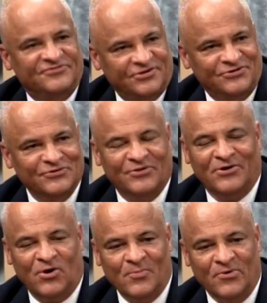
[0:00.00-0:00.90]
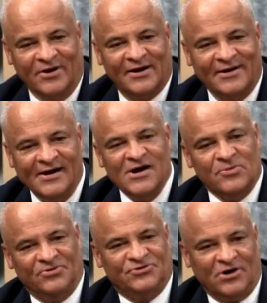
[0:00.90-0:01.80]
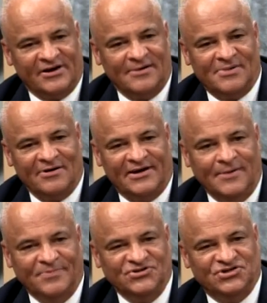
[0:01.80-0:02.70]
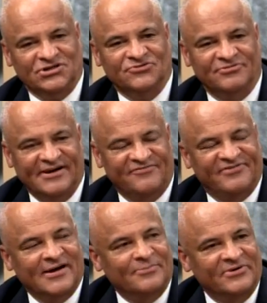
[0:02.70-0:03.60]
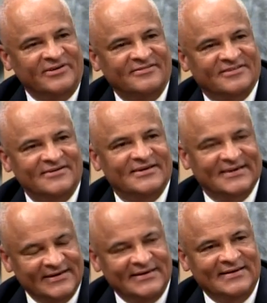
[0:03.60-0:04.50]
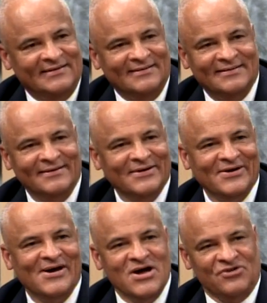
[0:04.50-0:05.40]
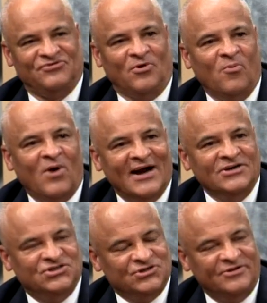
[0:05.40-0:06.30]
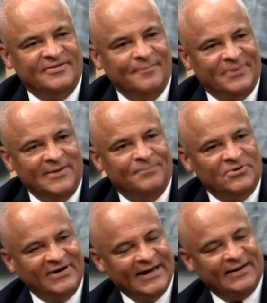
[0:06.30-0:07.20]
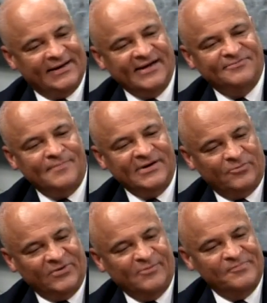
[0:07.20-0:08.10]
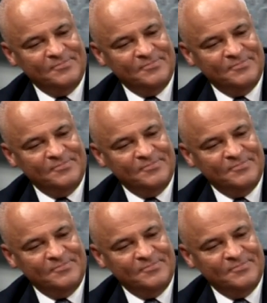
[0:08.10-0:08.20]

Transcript: to do their homework. We're talking about keeping children and families in Keene, so why should the people get a kid with